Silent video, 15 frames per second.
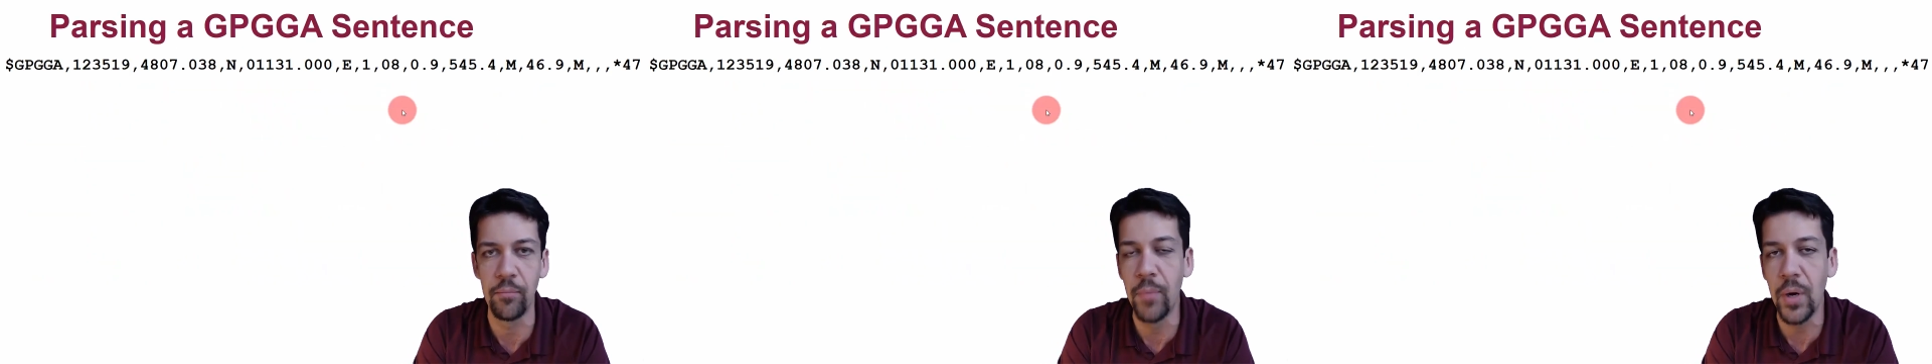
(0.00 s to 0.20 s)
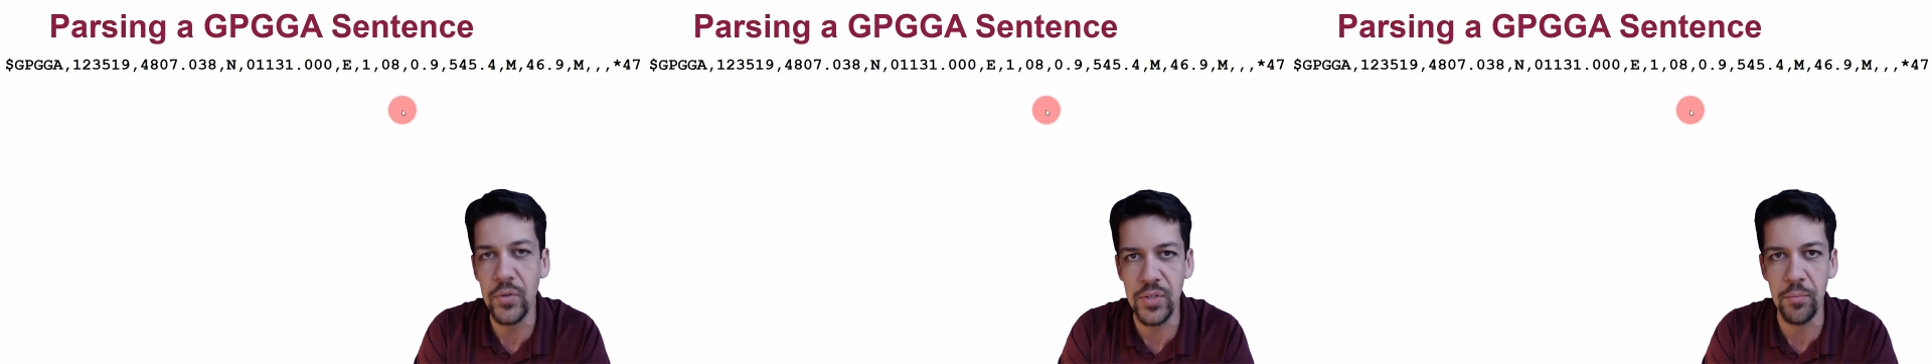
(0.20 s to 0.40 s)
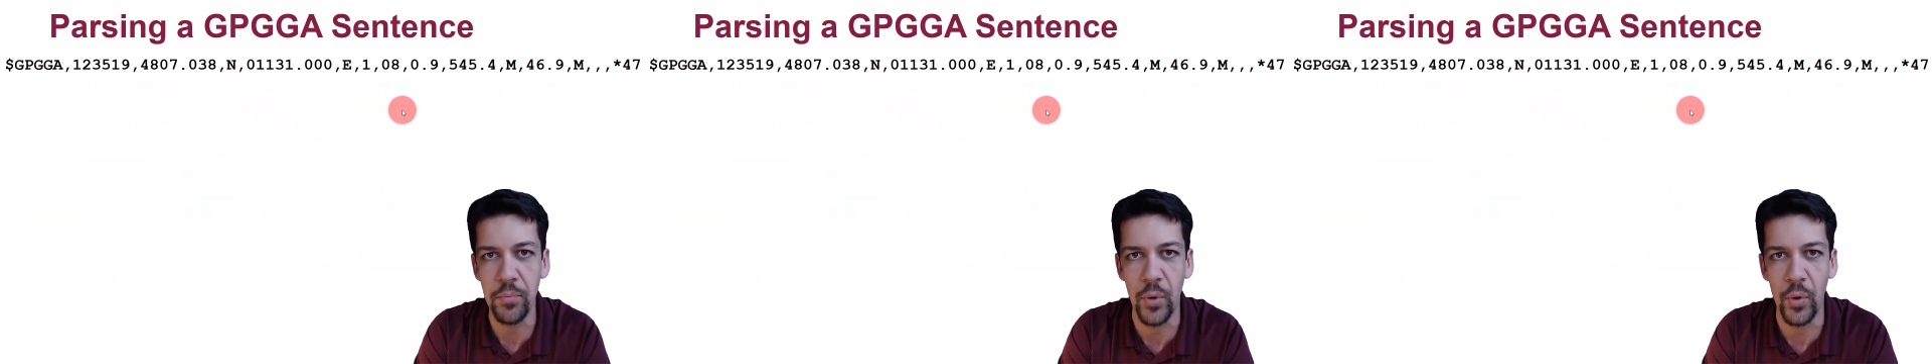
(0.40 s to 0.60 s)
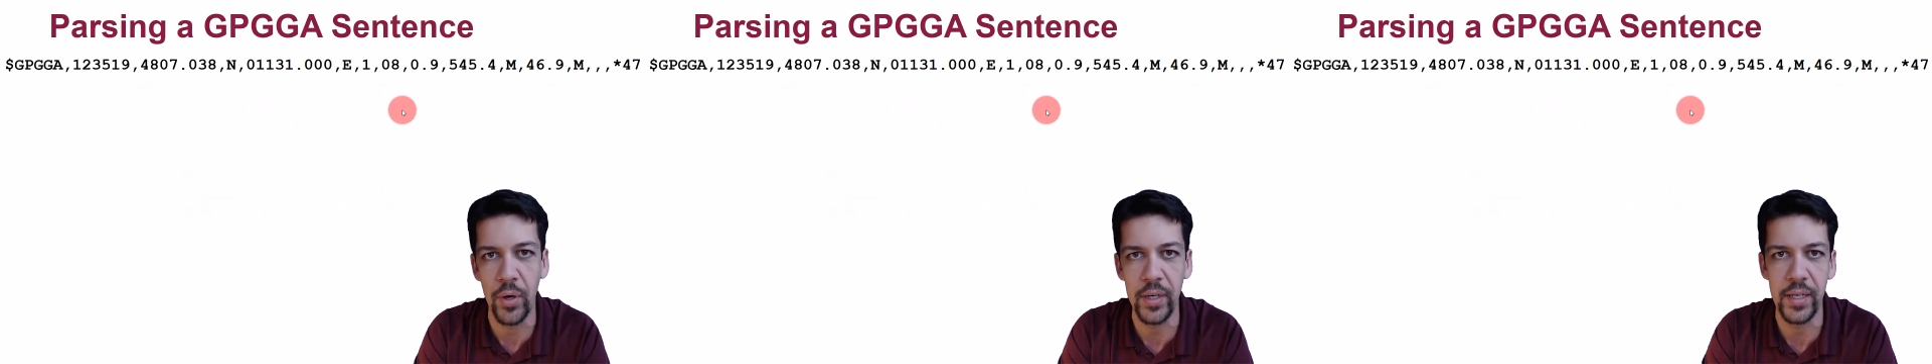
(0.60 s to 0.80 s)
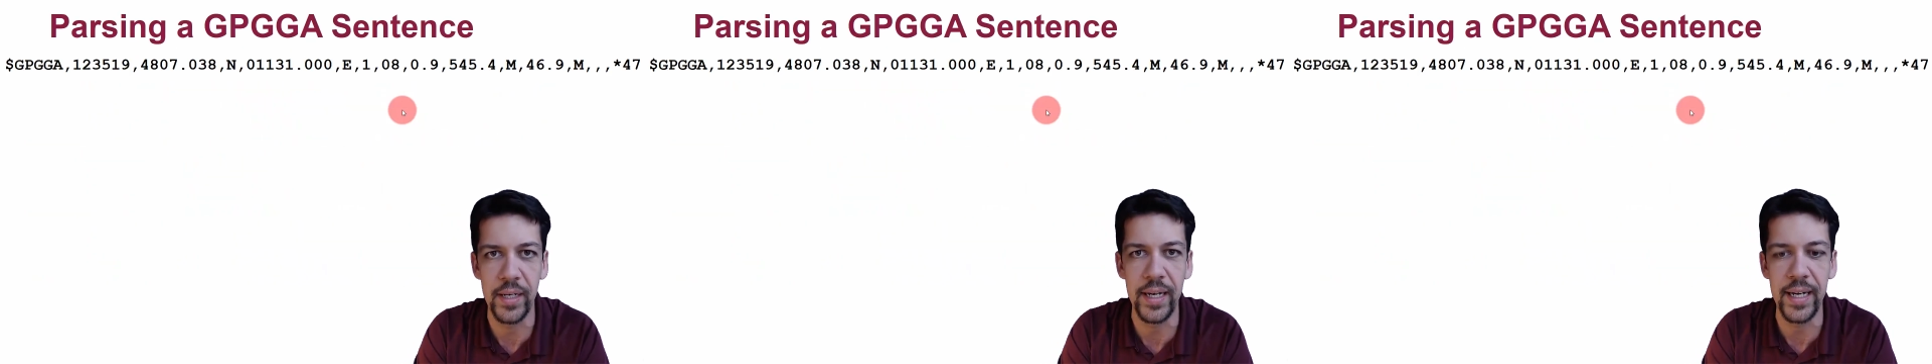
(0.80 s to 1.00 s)
most
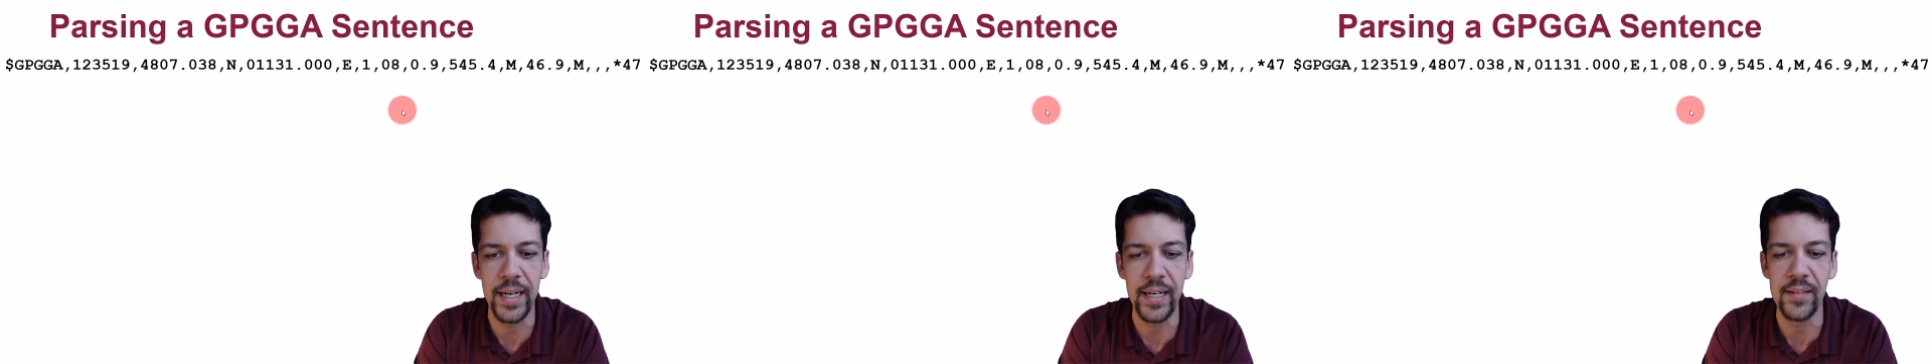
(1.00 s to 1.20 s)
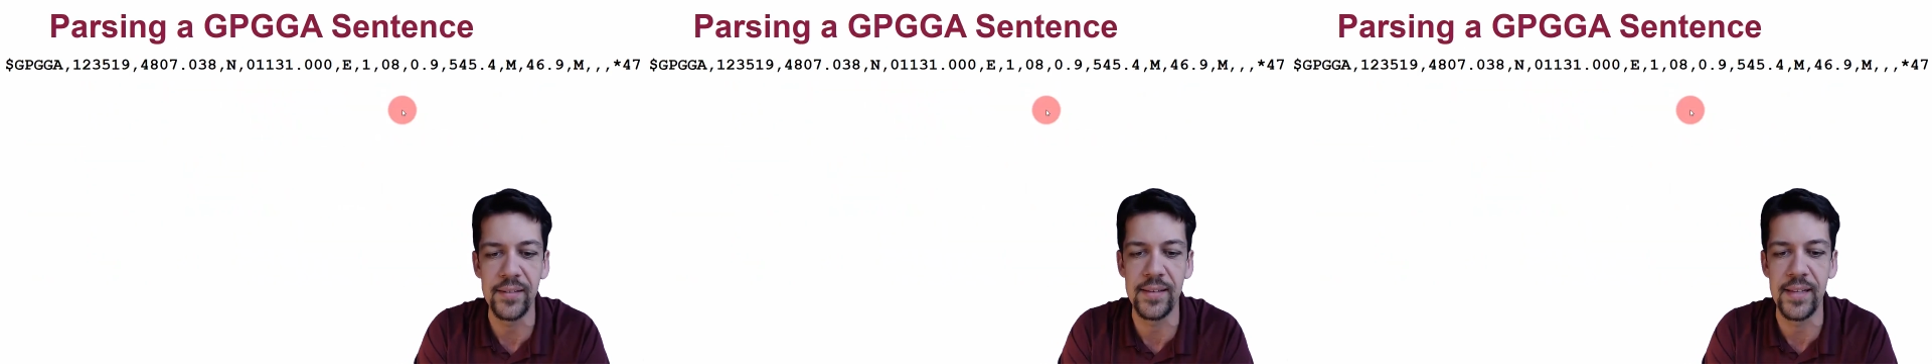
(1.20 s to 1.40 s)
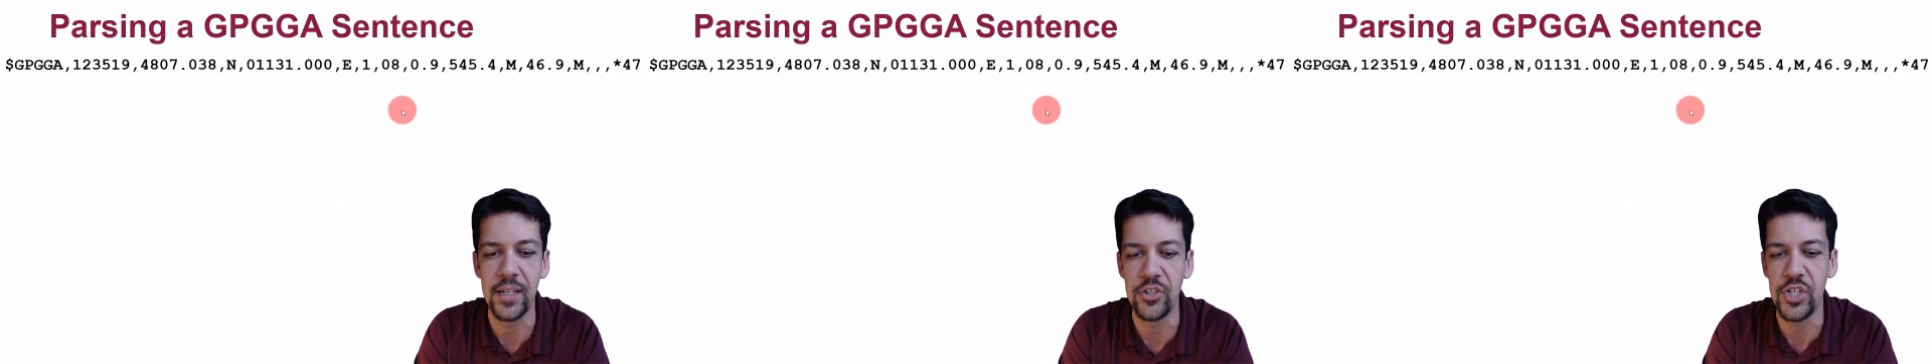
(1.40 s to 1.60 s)
important is the